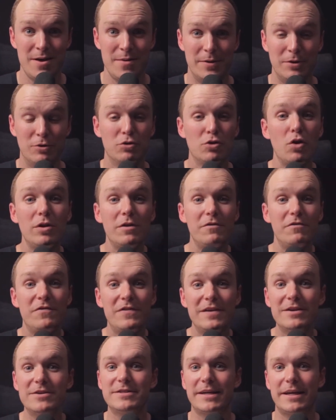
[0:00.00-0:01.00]
And granola
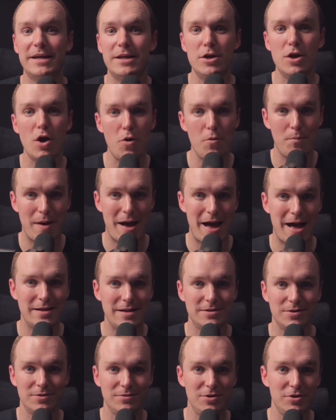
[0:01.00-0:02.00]
feels like a notepad,
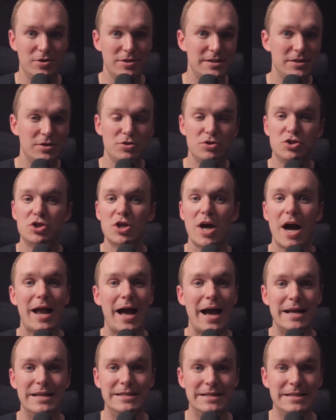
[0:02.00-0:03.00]
so you can still jot
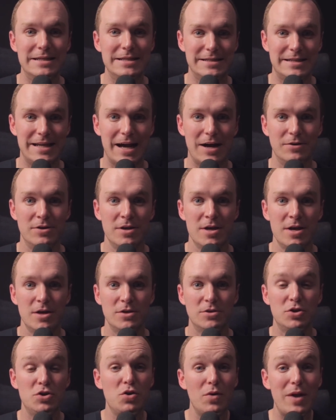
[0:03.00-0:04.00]
ideas down,
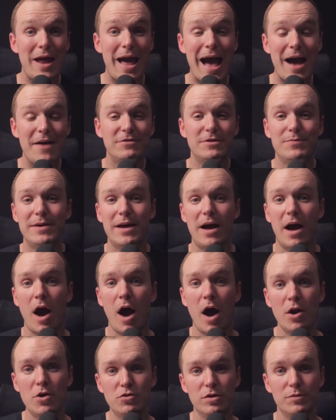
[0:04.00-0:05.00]
so you don't have to be
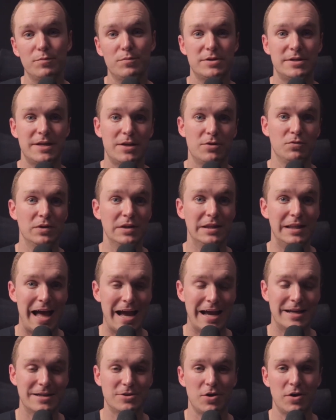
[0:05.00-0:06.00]
100%
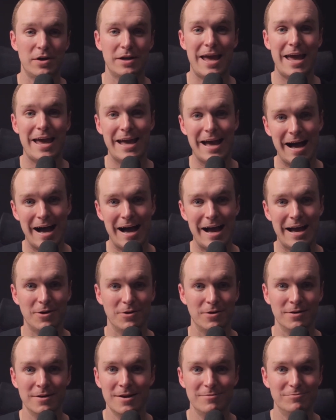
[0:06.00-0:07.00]
reliant on AI
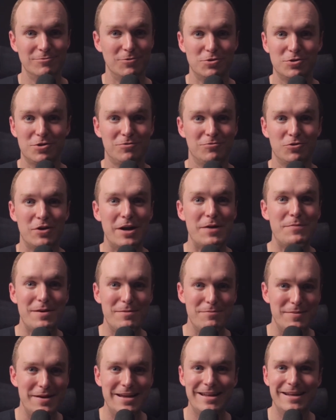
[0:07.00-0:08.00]
or those
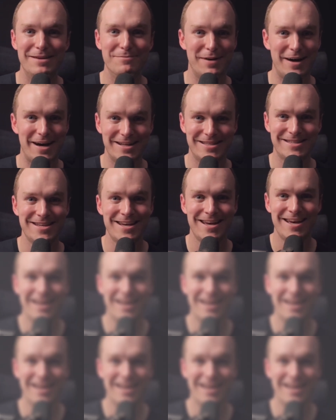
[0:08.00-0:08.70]
creepy meeting bots.